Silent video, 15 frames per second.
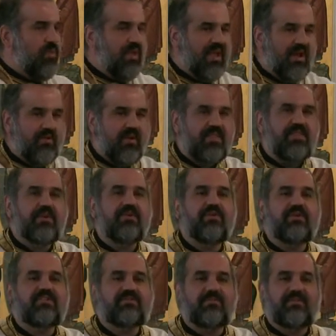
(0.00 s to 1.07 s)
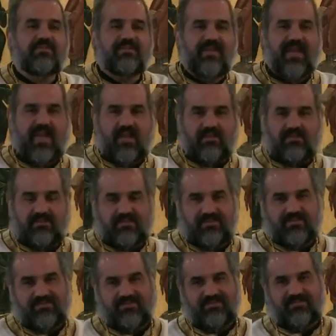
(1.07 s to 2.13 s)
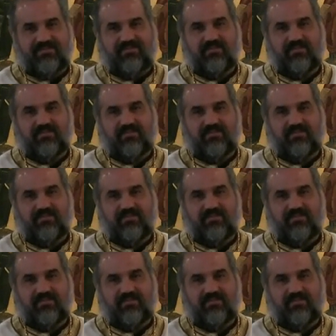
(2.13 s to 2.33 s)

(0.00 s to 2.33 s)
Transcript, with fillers: We are in the Christmas fast.